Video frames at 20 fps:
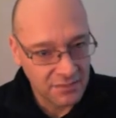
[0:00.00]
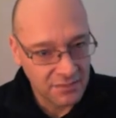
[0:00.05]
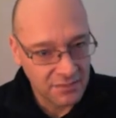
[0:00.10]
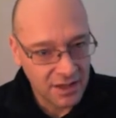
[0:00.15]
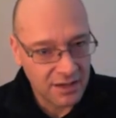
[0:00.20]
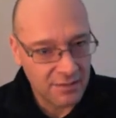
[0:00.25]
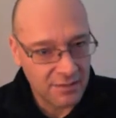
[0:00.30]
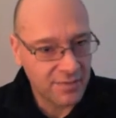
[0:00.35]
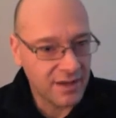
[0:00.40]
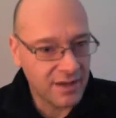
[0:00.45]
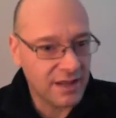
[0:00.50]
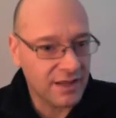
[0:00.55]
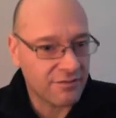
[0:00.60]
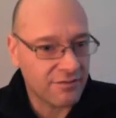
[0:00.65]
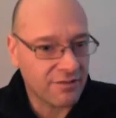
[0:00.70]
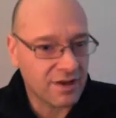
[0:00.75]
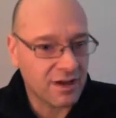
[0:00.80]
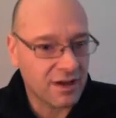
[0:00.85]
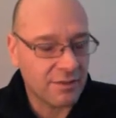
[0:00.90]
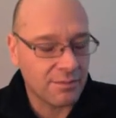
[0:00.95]
It can be there for
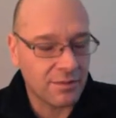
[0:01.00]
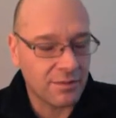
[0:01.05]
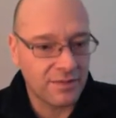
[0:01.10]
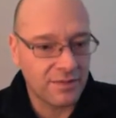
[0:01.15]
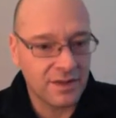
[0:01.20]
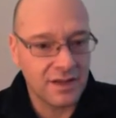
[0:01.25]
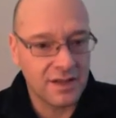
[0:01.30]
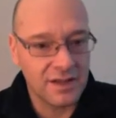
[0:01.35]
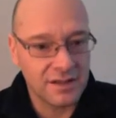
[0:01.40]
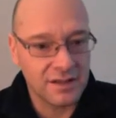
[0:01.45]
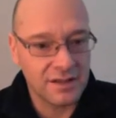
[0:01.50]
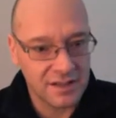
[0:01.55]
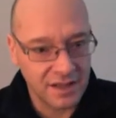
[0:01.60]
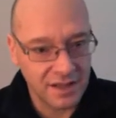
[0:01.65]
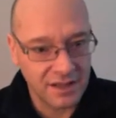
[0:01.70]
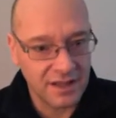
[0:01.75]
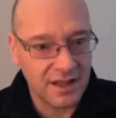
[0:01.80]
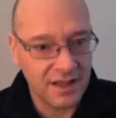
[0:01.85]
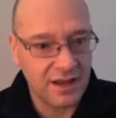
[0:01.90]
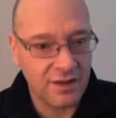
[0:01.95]
a couple of years,
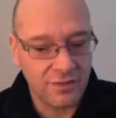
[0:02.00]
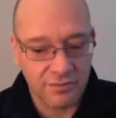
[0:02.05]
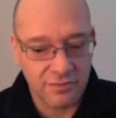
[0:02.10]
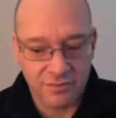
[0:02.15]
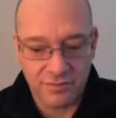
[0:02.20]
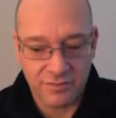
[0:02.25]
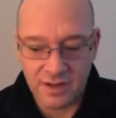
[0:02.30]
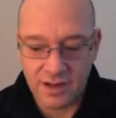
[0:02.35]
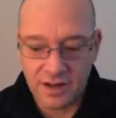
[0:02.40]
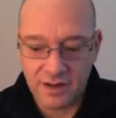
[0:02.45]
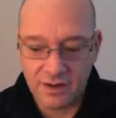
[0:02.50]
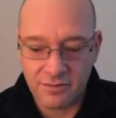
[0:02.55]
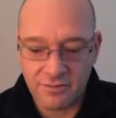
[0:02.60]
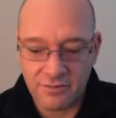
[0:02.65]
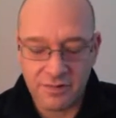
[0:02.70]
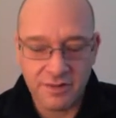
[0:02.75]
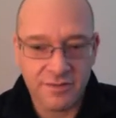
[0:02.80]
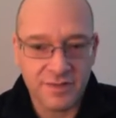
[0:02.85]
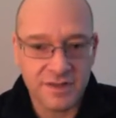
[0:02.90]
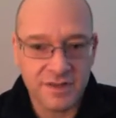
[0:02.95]
and then I'll
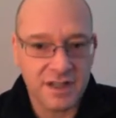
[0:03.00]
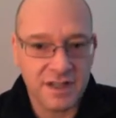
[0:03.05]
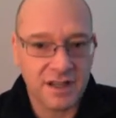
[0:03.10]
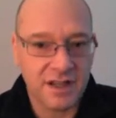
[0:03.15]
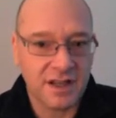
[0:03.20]
revisit the